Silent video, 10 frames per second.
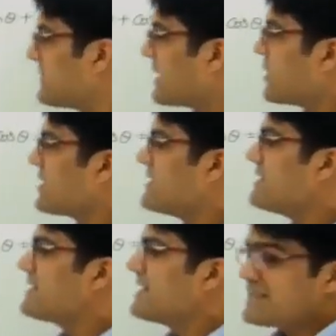The
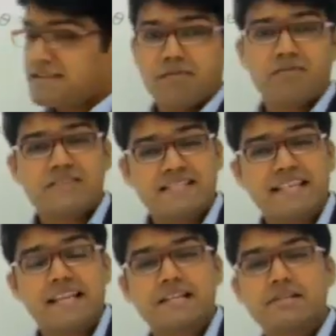question says if
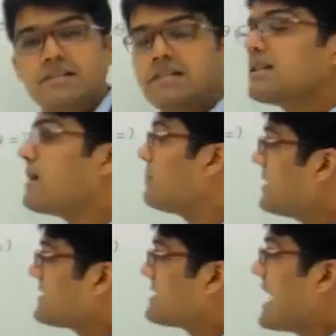secant theta
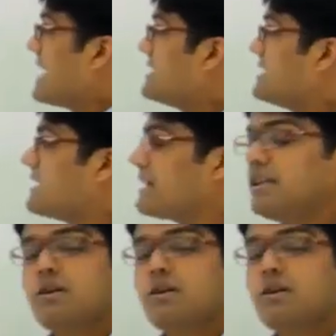plus tan theta